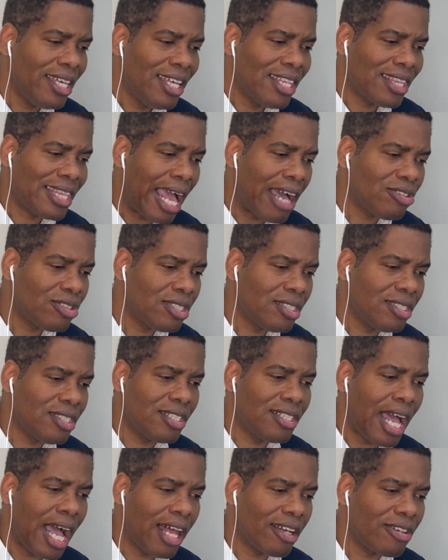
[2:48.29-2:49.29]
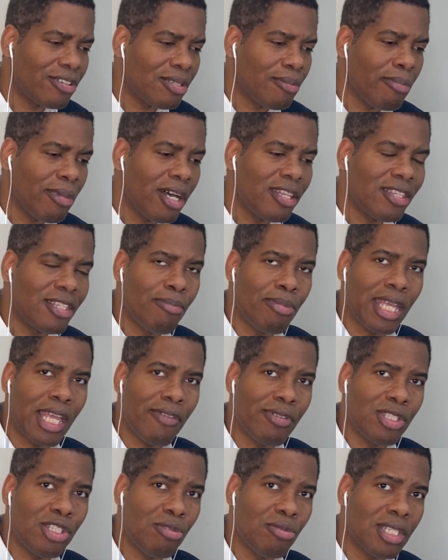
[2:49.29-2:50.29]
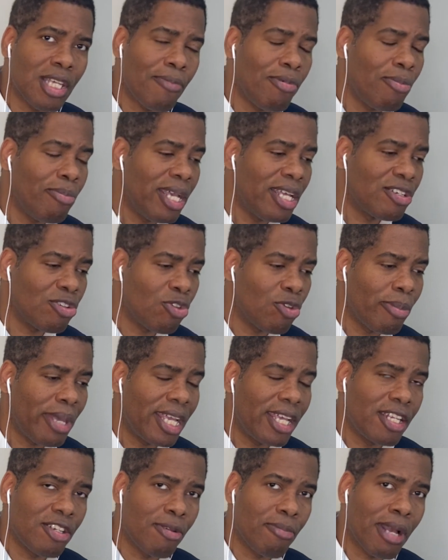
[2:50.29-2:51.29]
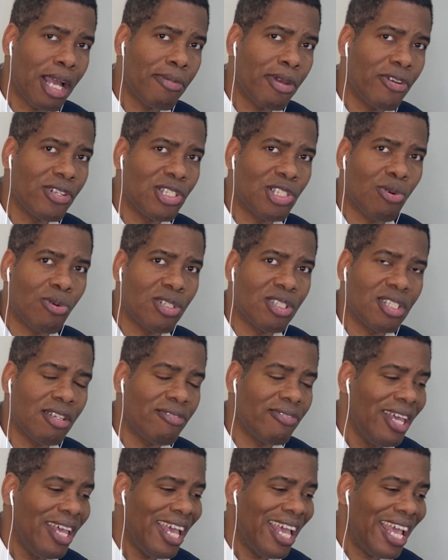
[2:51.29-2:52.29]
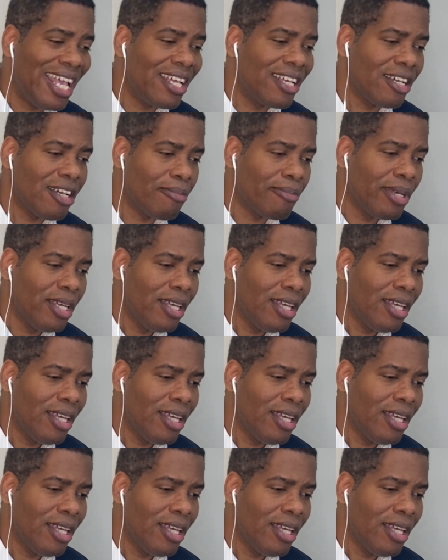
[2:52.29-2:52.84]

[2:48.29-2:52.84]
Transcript: thousands of dollars a month to be able to supplement or make it your primary source of income,